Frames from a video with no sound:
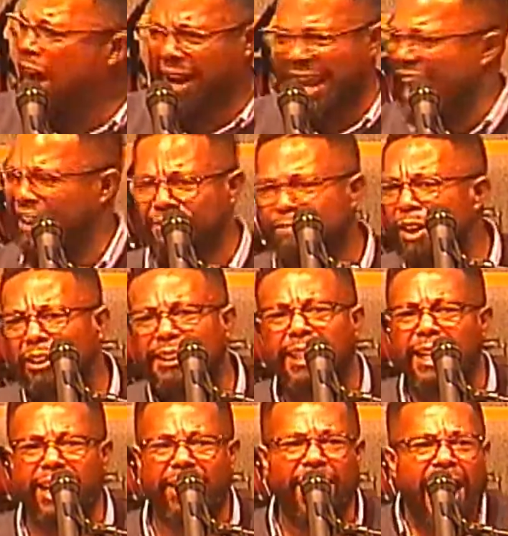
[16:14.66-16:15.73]
have mercy
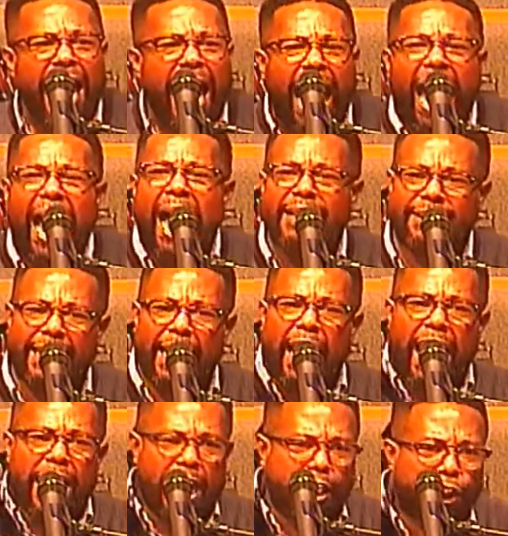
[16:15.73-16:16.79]
here. I say,
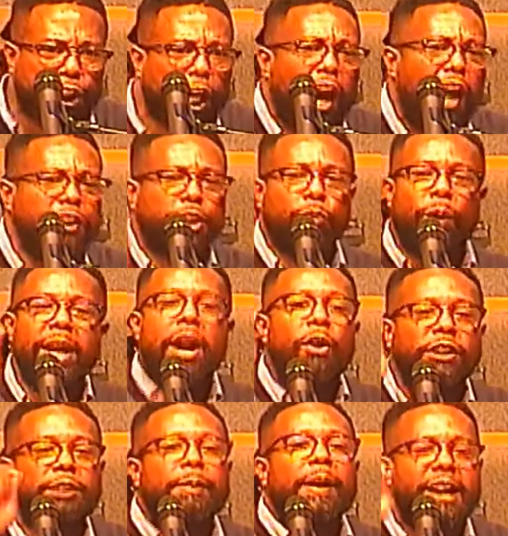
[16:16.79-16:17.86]
in the church, we don't
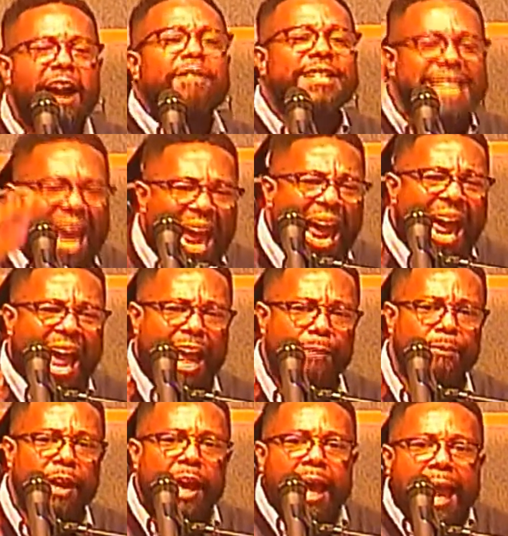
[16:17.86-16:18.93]
spend enough
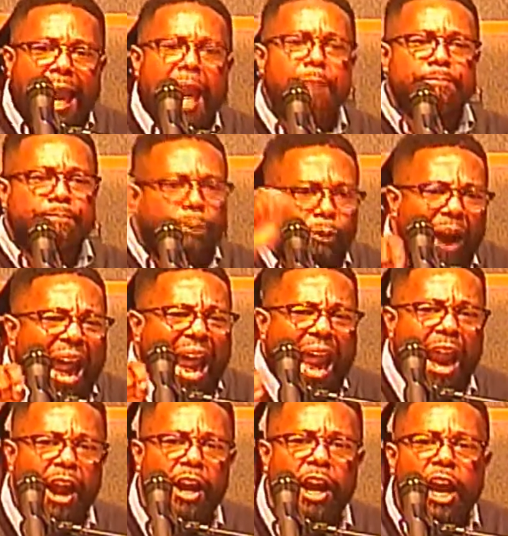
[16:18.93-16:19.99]
time in
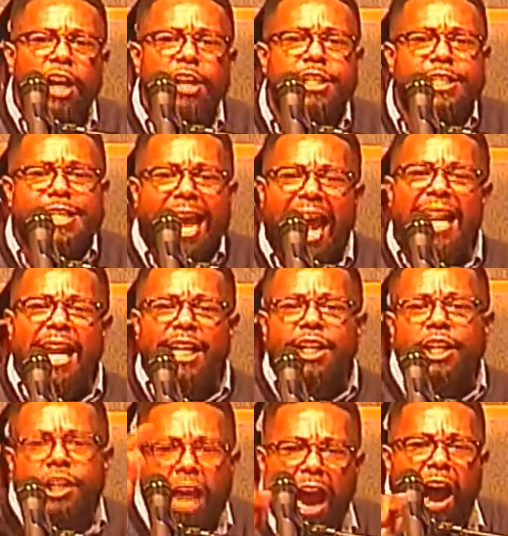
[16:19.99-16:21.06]
prayer telling
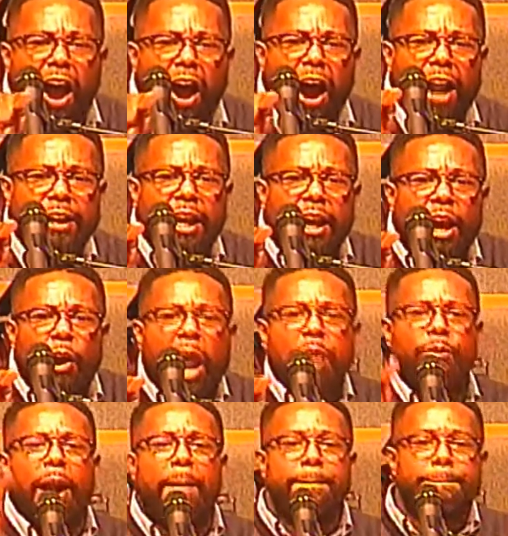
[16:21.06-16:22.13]
God
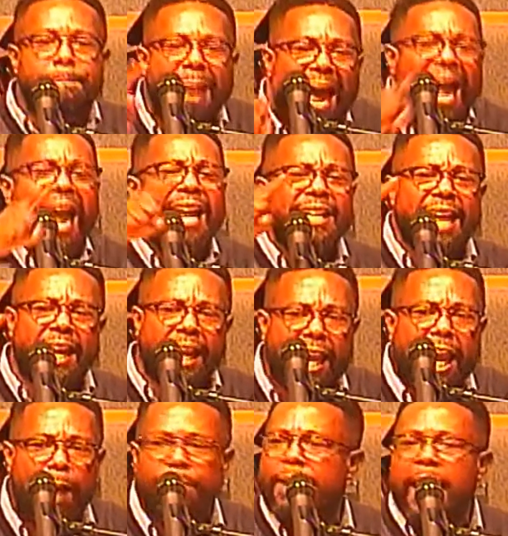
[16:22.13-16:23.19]
and reminding
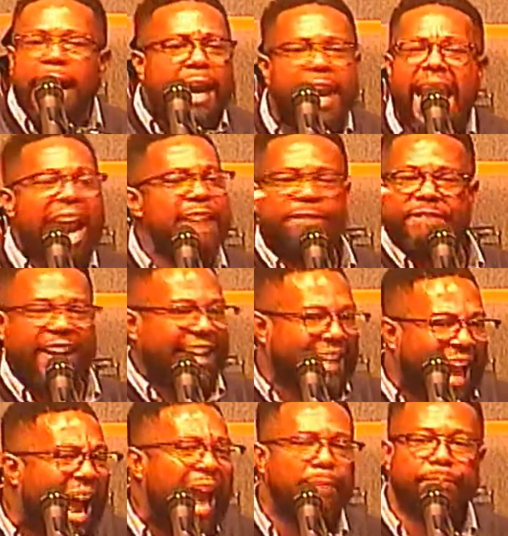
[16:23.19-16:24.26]
him he ain't
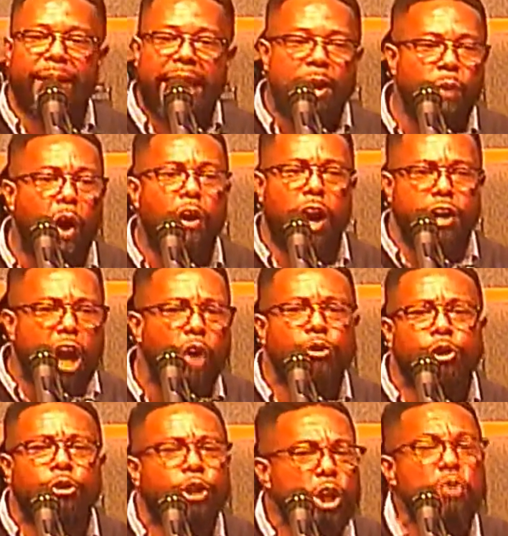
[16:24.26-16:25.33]
forgot, but he want to know,
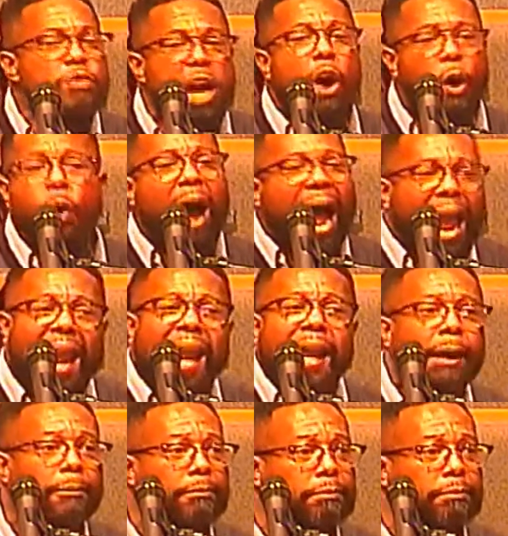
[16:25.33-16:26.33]
do you know who I am?